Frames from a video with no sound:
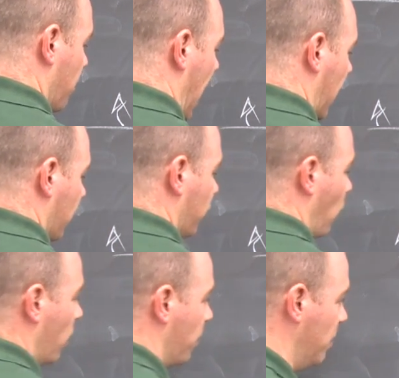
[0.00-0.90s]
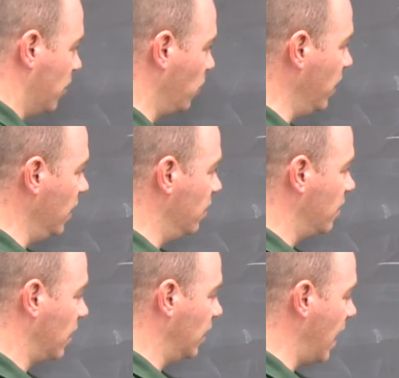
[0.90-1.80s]
back and forth between
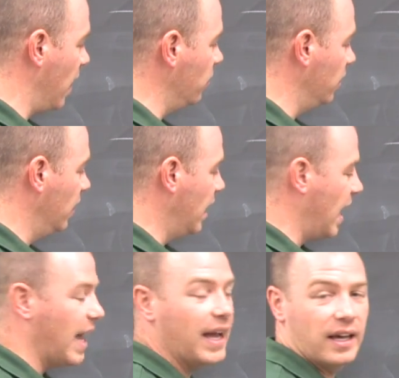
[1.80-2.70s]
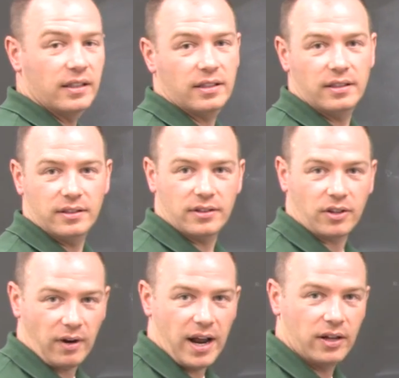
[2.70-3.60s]
the cloud and the
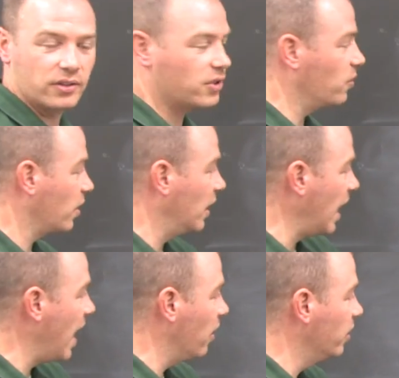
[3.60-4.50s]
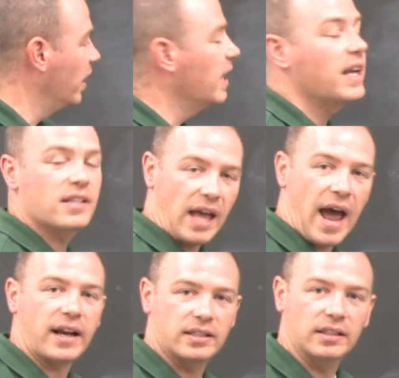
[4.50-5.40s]
ground. So the cloud is
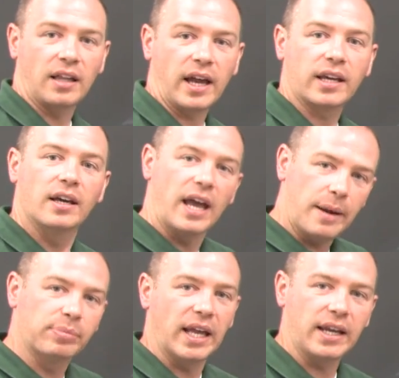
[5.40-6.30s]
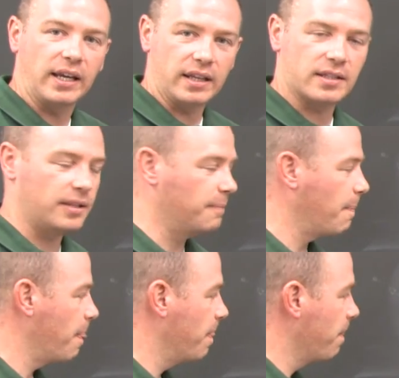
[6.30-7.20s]
acting like a blanket.
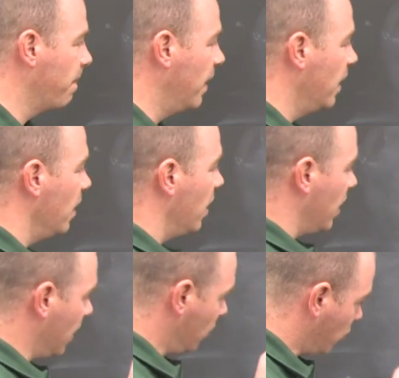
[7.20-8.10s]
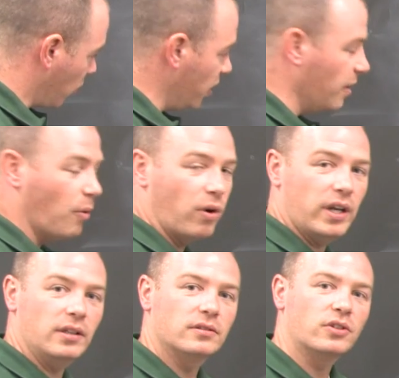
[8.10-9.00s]
During the
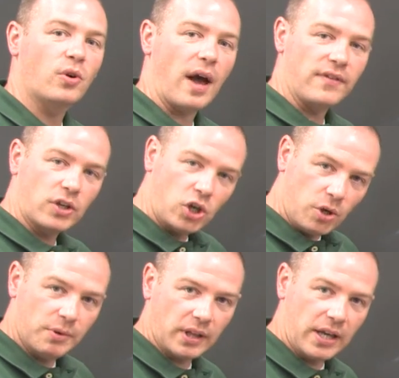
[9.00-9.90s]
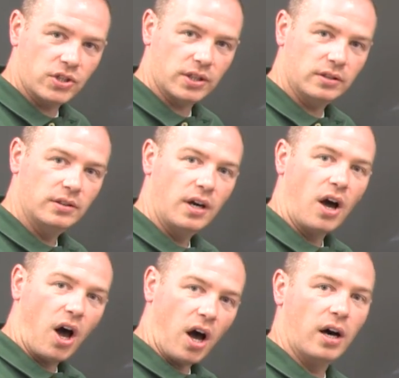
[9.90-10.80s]
morning, you have accumulation
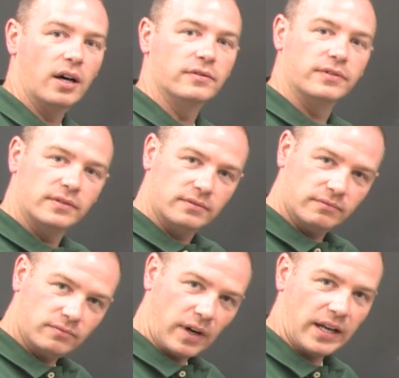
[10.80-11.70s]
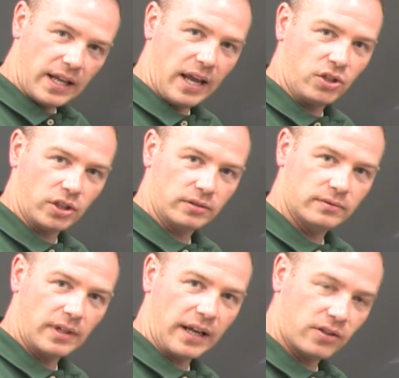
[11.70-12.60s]
of radiation
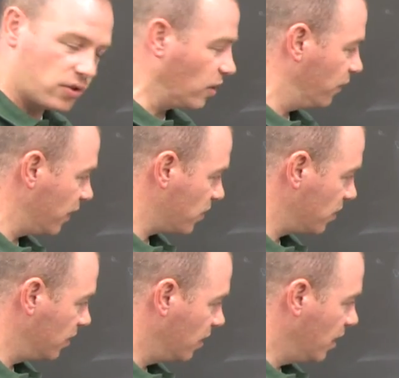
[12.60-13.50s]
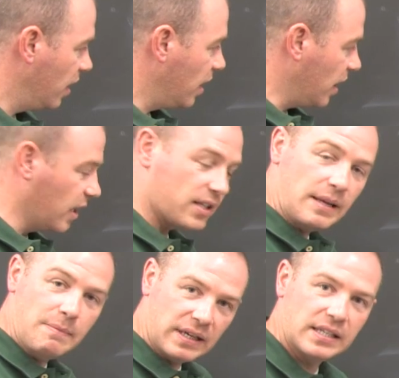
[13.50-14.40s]
at the surface. It is
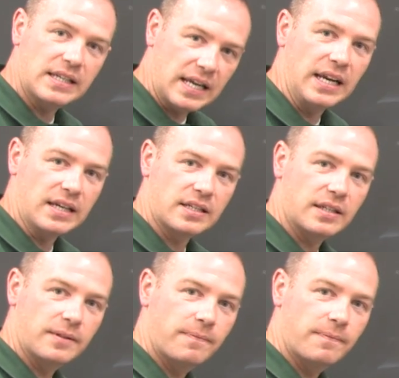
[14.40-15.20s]
emitting heat.